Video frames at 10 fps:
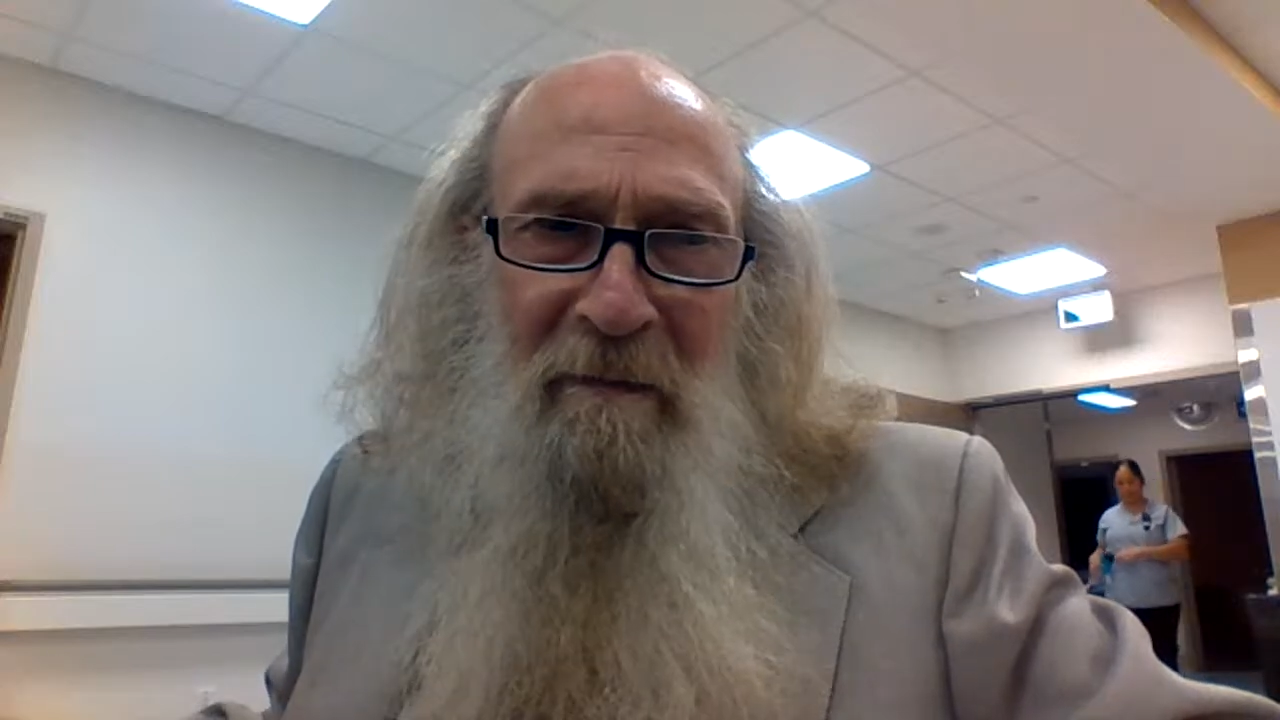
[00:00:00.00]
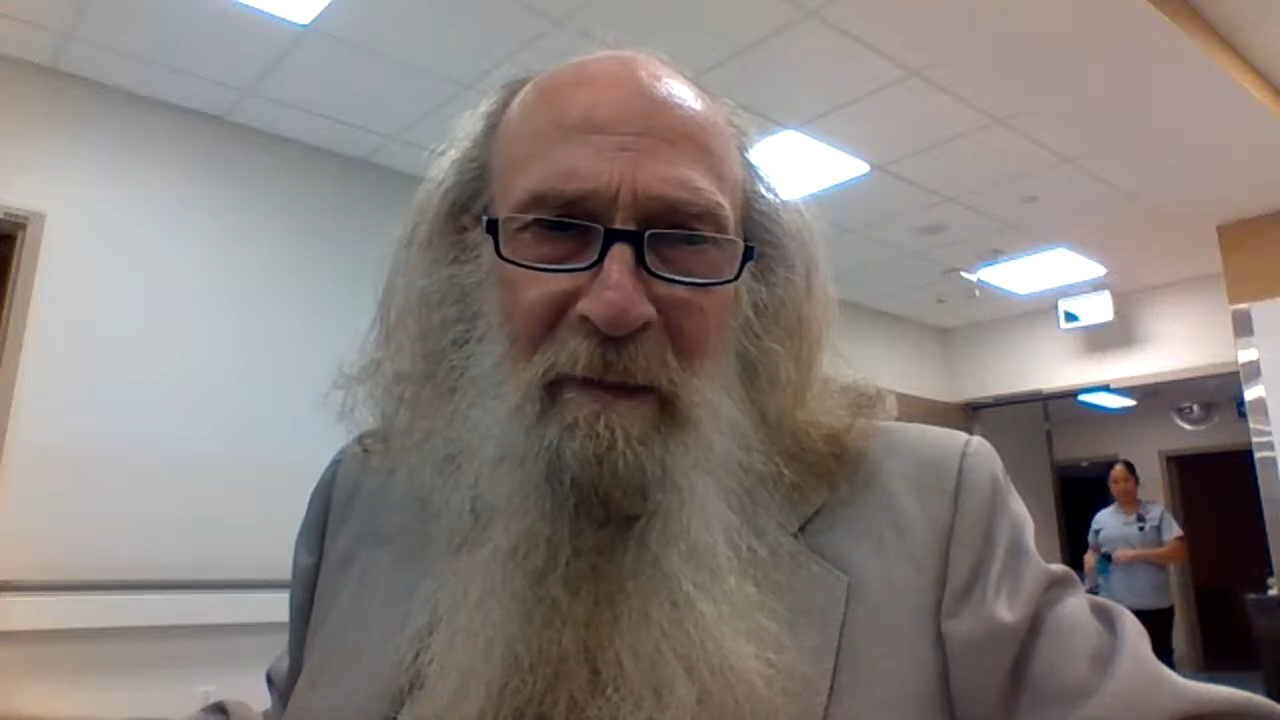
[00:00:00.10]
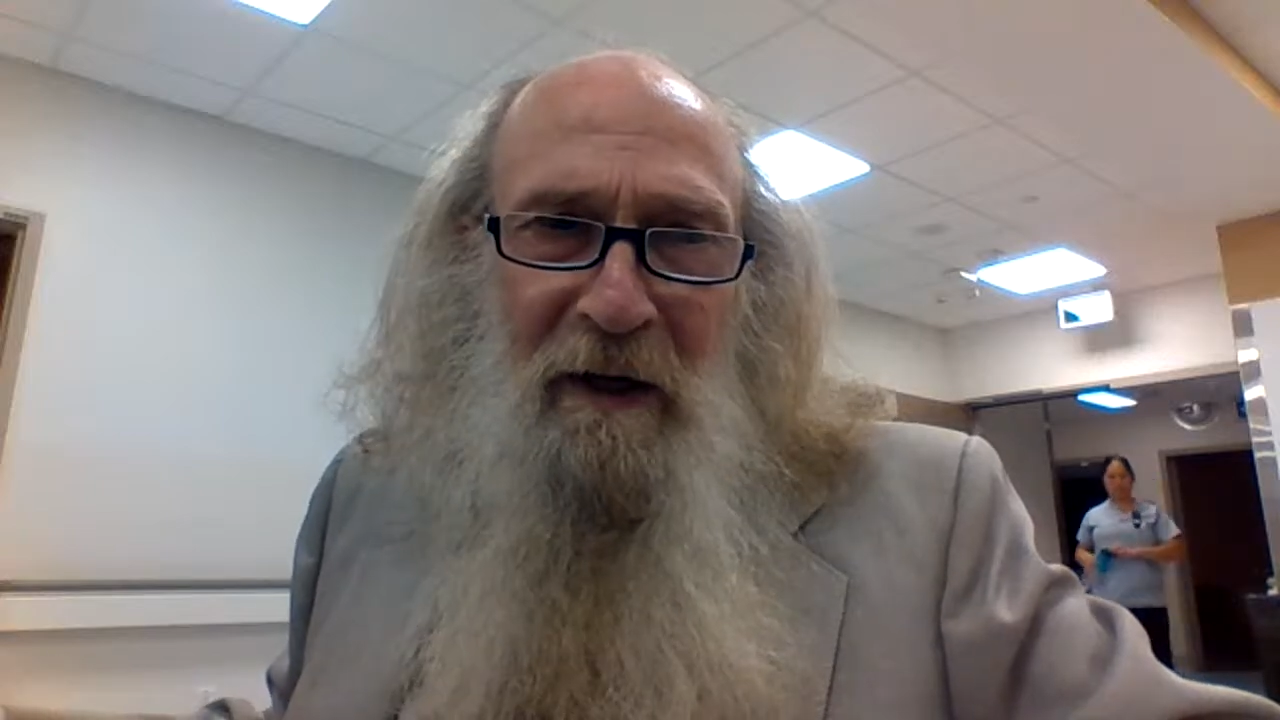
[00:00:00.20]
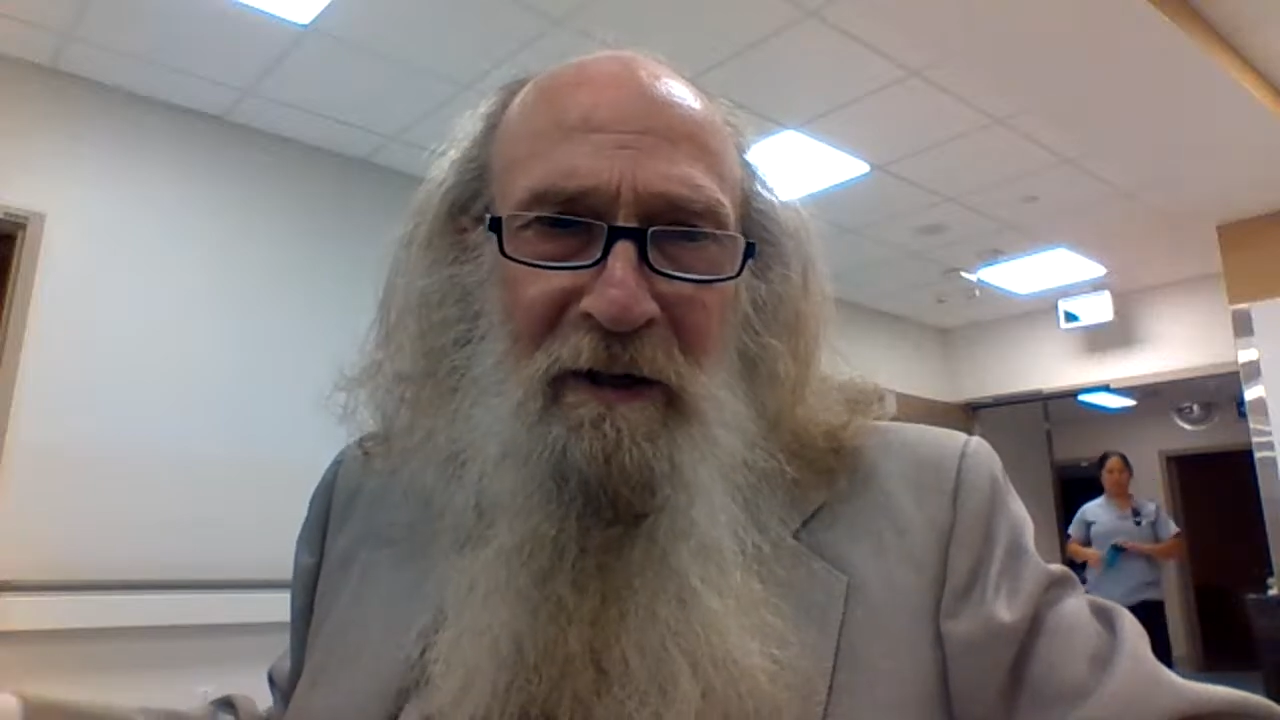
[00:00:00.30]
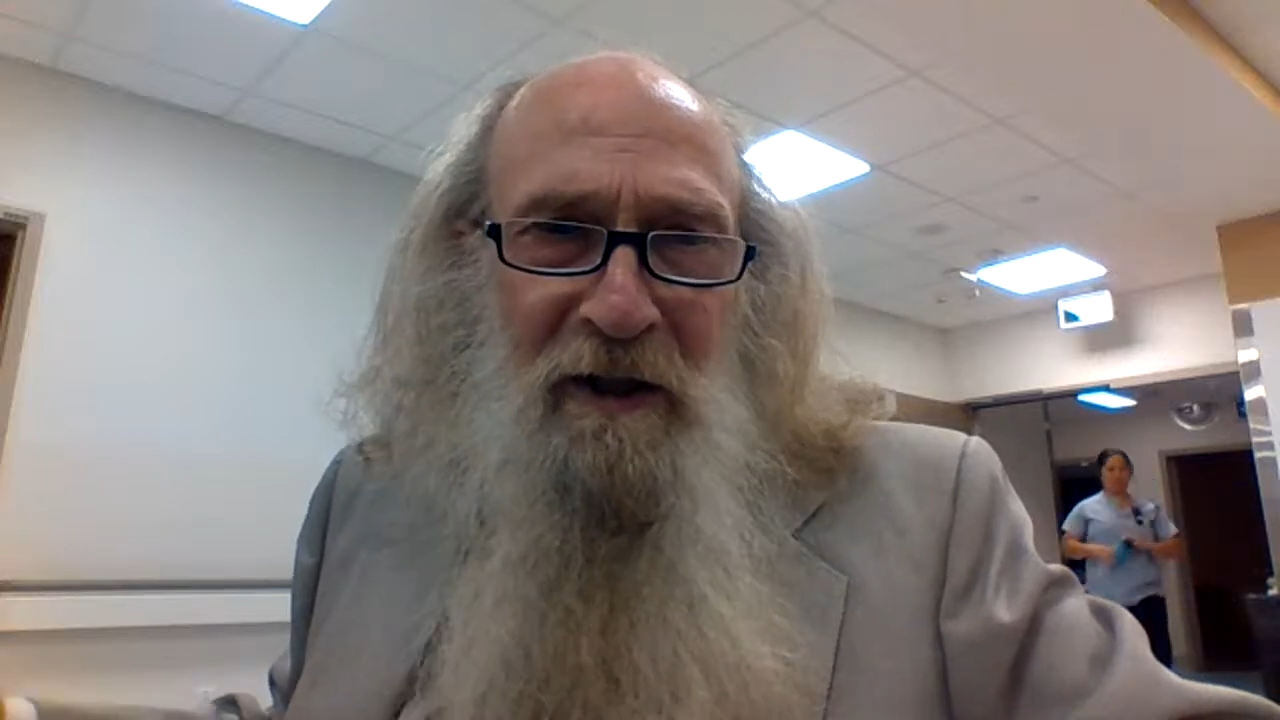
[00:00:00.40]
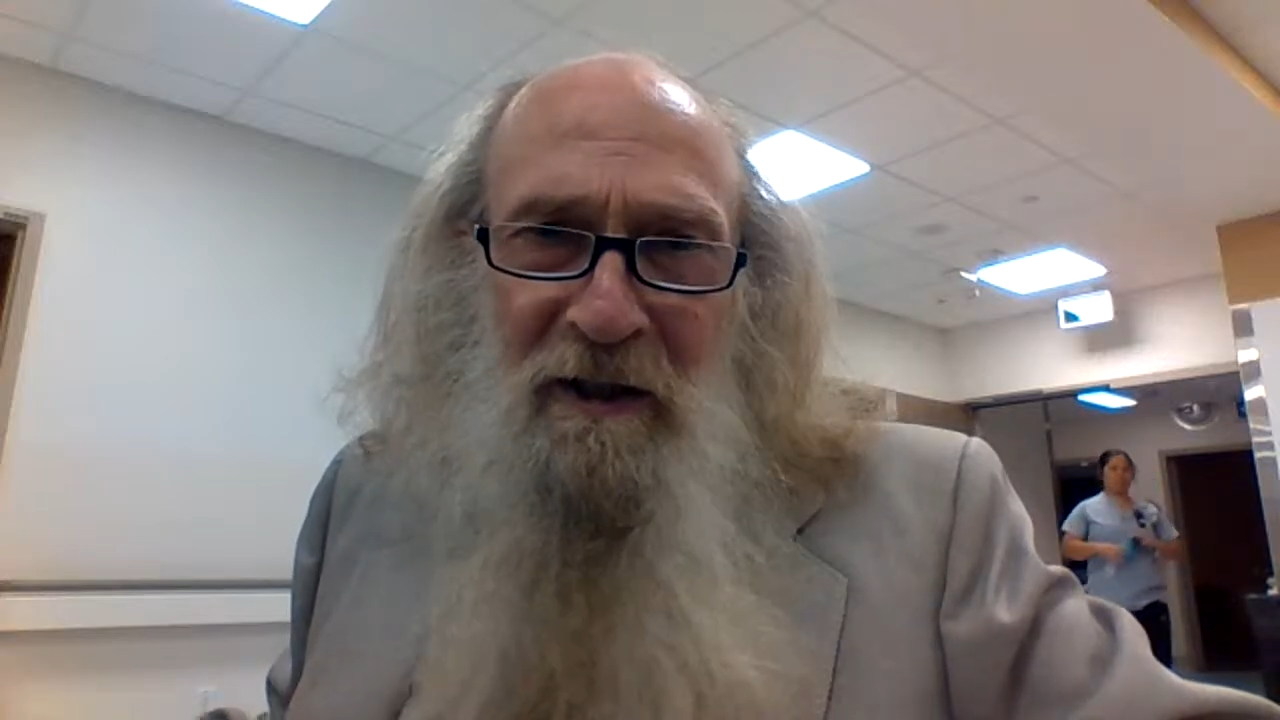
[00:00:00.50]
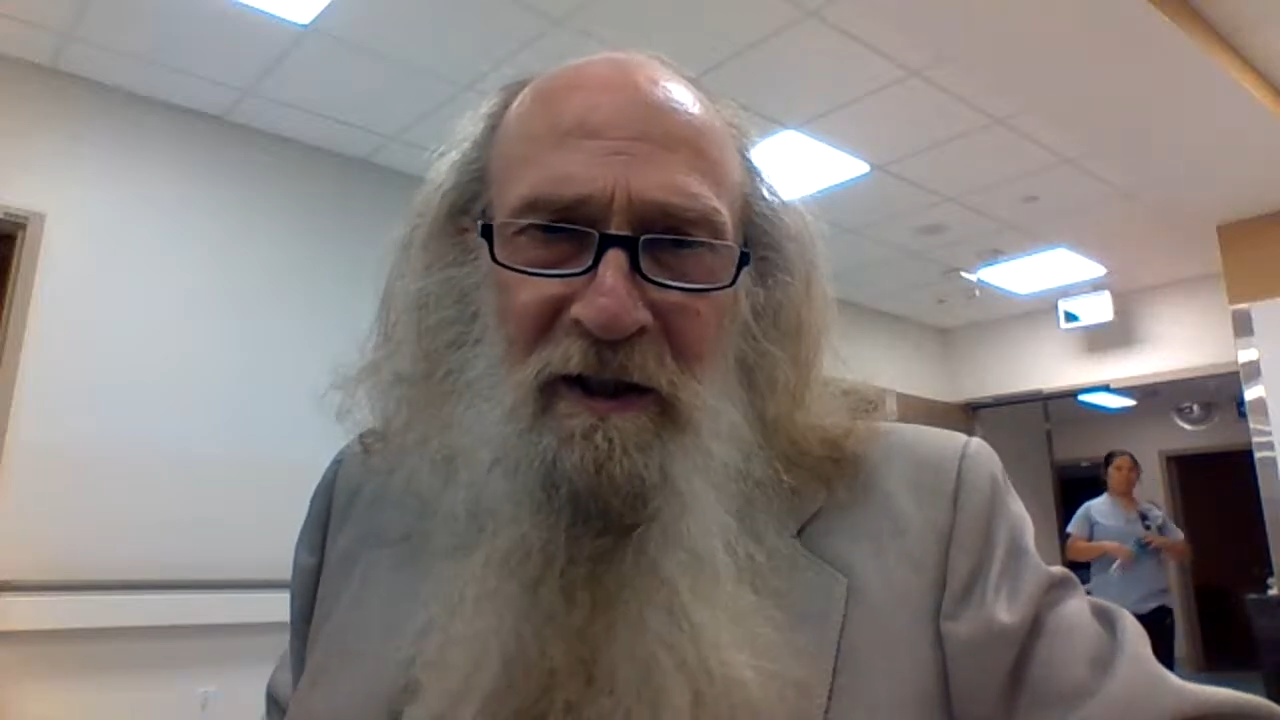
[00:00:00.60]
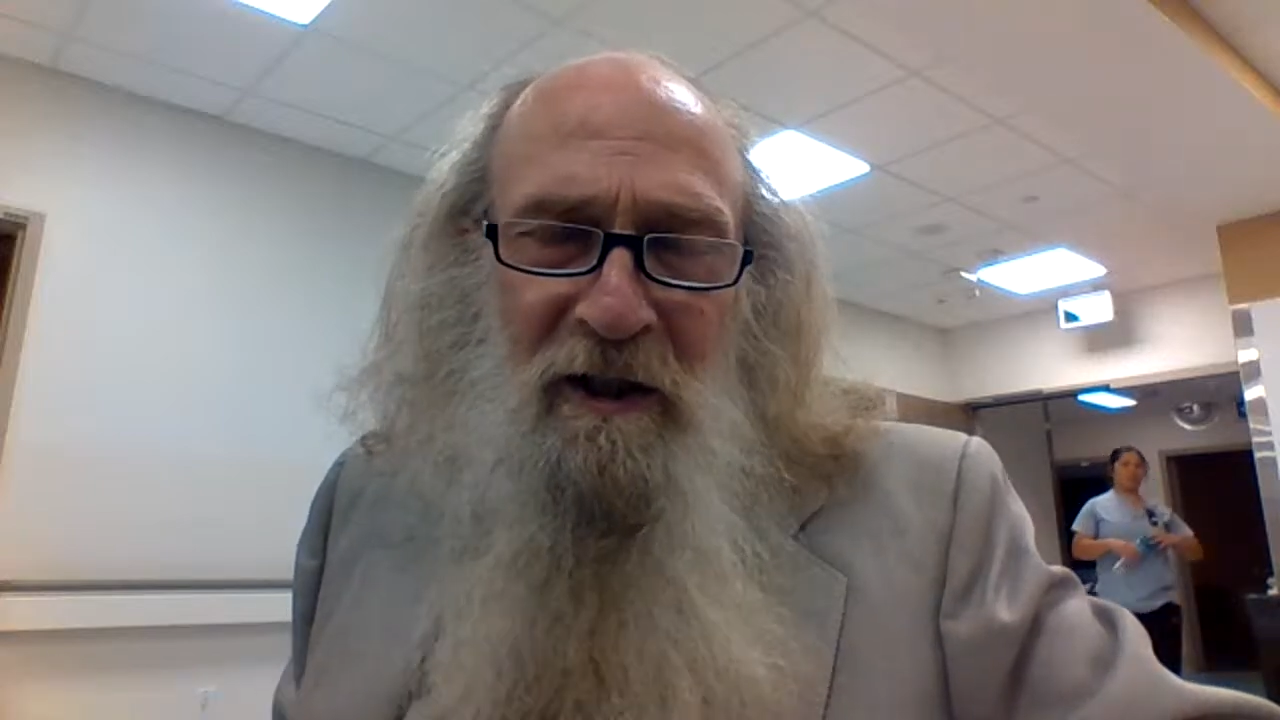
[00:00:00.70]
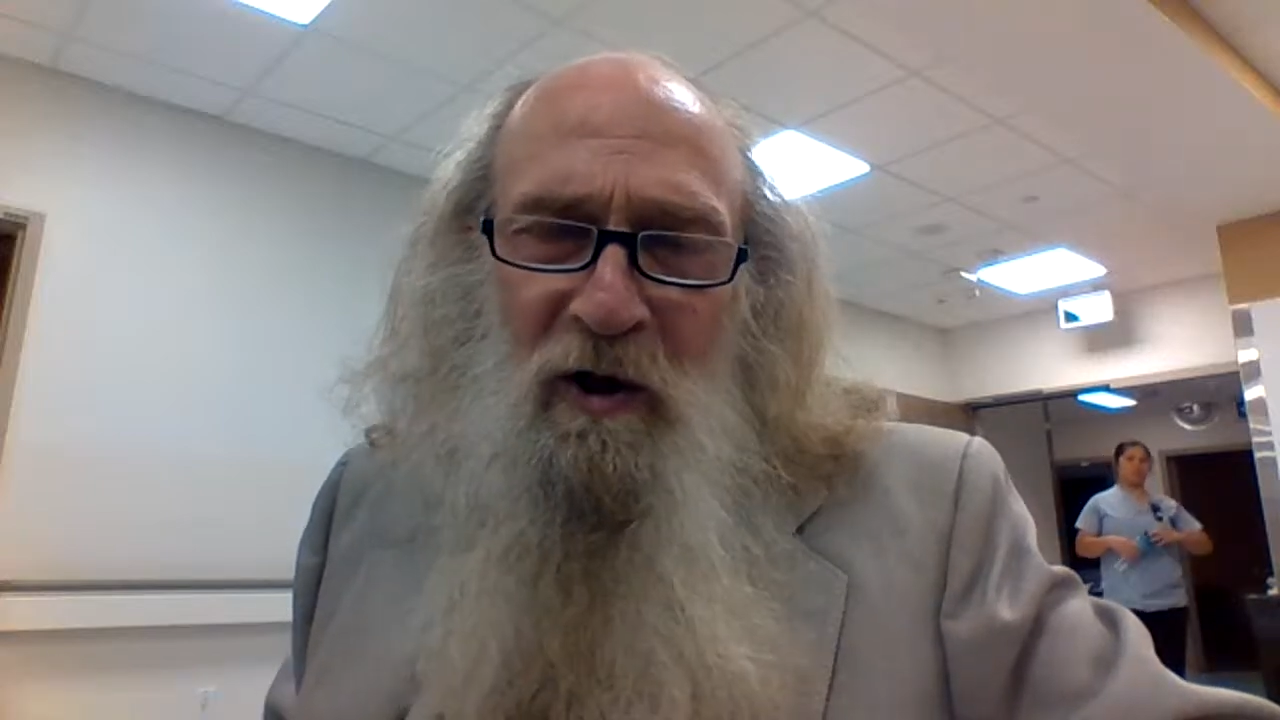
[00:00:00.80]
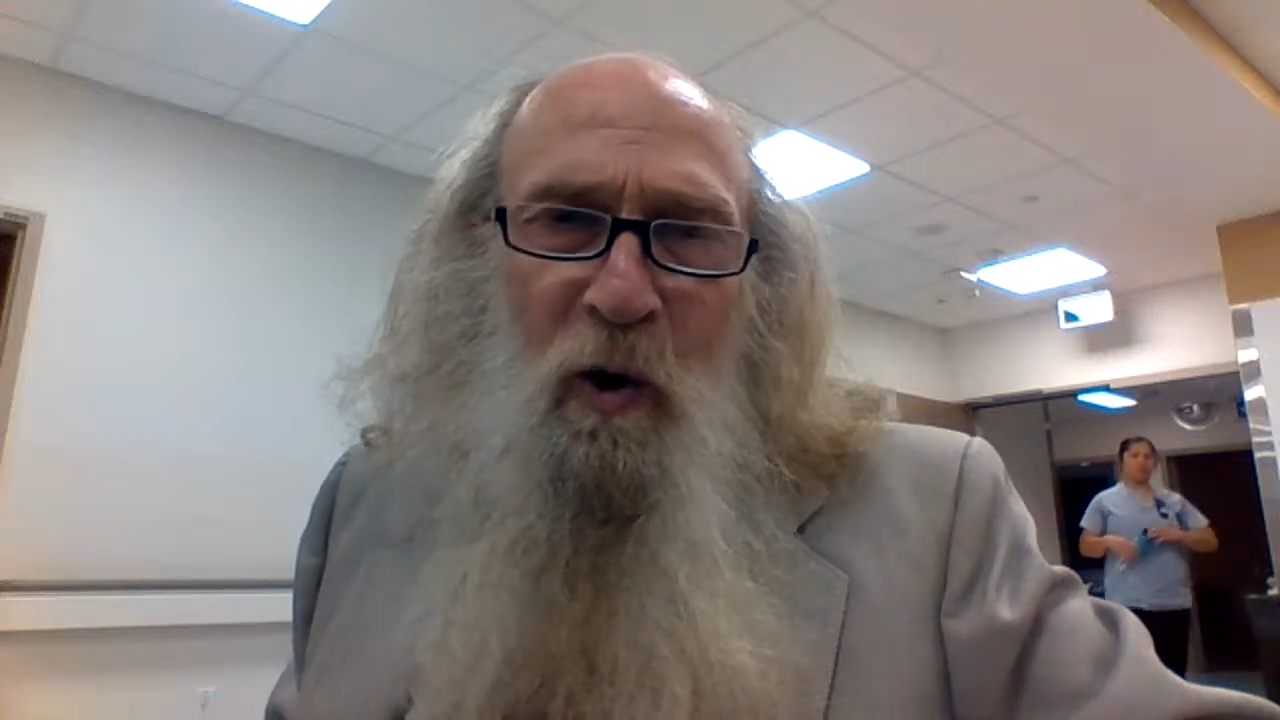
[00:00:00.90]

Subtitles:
them that are just as